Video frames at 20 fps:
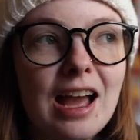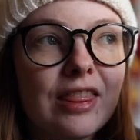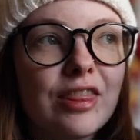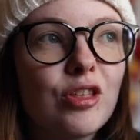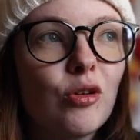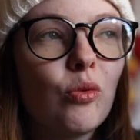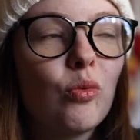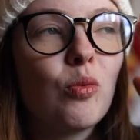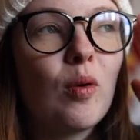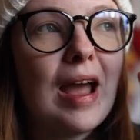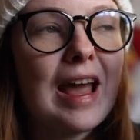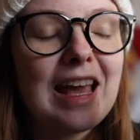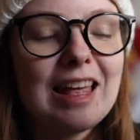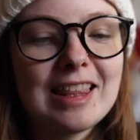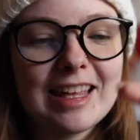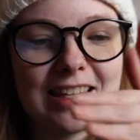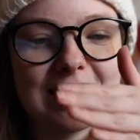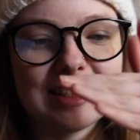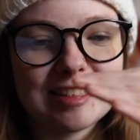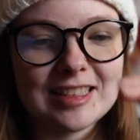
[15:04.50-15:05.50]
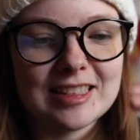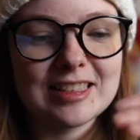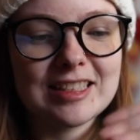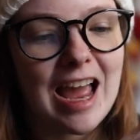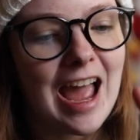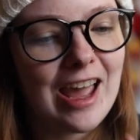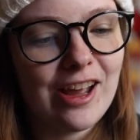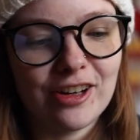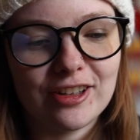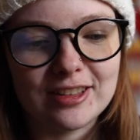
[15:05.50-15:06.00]
The way, like, this
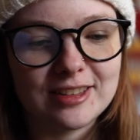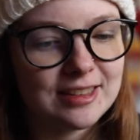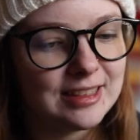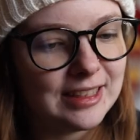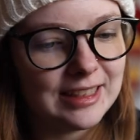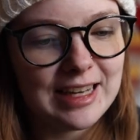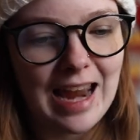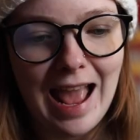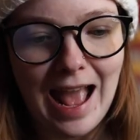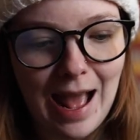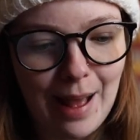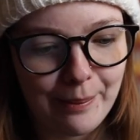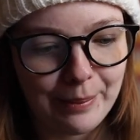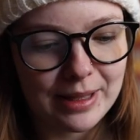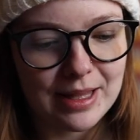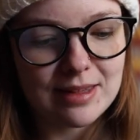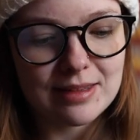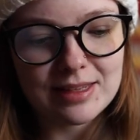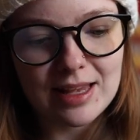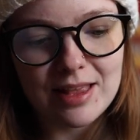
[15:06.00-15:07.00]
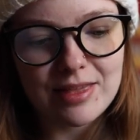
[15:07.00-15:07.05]
entire scene happens